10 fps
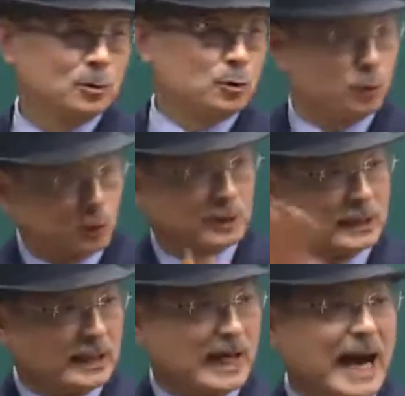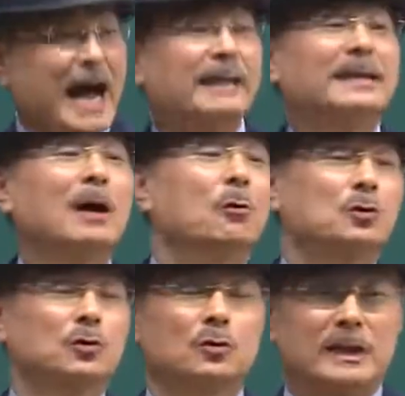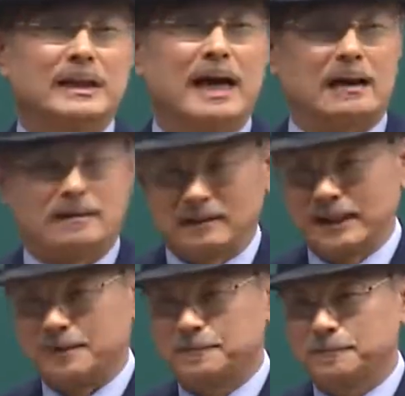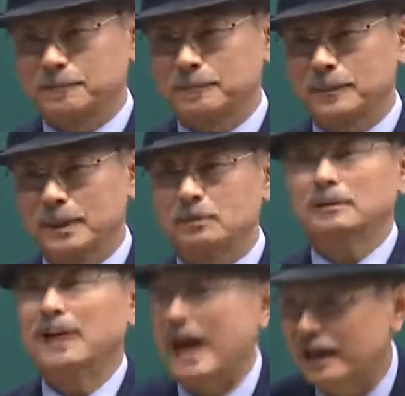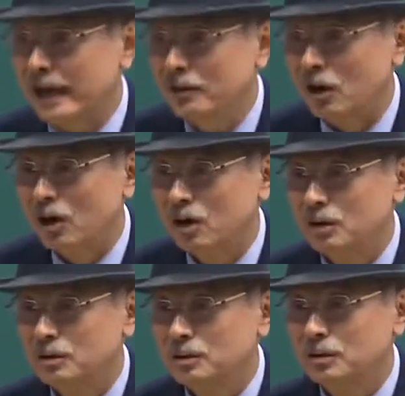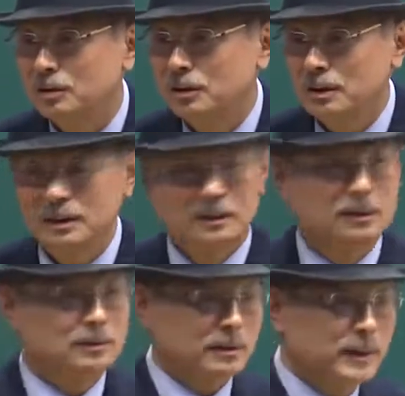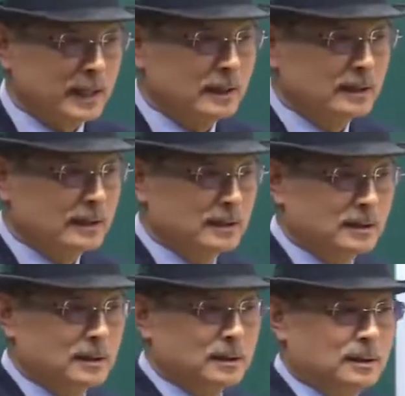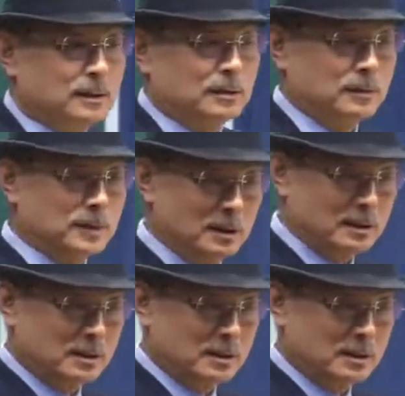And there's a risk we might lose it altogether. You have to know this. Therefore, successful